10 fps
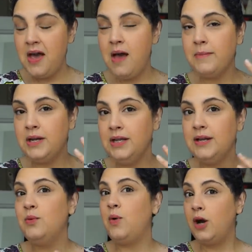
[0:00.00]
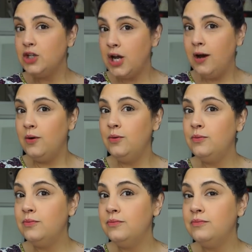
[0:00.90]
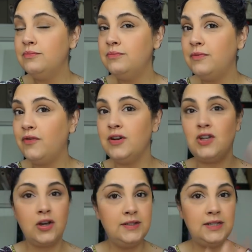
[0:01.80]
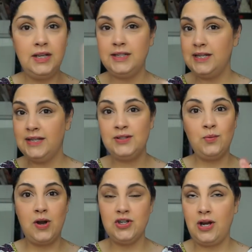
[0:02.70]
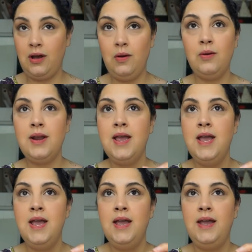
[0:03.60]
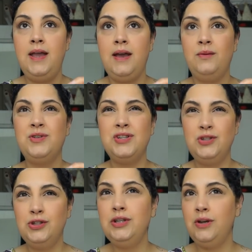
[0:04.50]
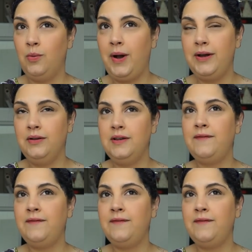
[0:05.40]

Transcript: I'm gonna let it wash out for as long as it like takes to wash out and which is usually a while.